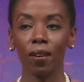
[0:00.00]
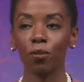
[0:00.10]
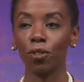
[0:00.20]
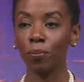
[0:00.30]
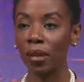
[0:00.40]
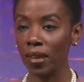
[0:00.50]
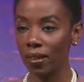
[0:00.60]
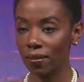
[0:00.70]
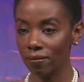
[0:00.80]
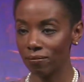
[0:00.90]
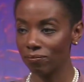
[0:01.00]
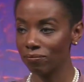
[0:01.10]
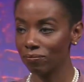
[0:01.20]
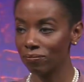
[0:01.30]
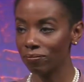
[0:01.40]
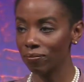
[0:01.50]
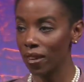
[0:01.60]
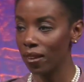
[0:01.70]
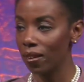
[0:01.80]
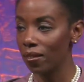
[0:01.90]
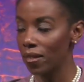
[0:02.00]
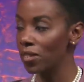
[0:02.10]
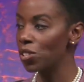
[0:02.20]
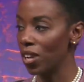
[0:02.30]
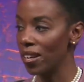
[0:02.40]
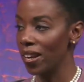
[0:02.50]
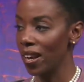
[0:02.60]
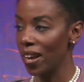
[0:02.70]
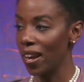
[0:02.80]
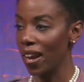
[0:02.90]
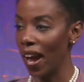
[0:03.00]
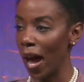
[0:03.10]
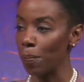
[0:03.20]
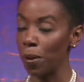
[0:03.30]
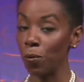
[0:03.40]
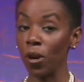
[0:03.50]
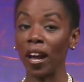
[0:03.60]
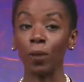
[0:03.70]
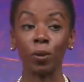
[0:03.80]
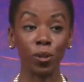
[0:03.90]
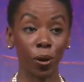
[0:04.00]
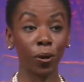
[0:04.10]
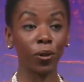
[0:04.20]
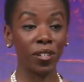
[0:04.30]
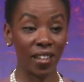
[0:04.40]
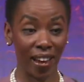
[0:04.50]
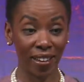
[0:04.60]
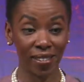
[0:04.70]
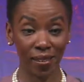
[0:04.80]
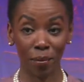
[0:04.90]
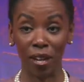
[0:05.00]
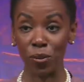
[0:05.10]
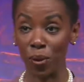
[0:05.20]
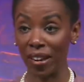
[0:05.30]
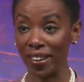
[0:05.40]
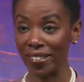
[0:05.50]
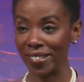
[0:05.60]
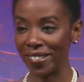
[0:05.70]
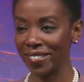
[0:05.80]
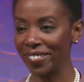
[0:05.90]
For me, this shaking happened when I returned to dance in my 20s.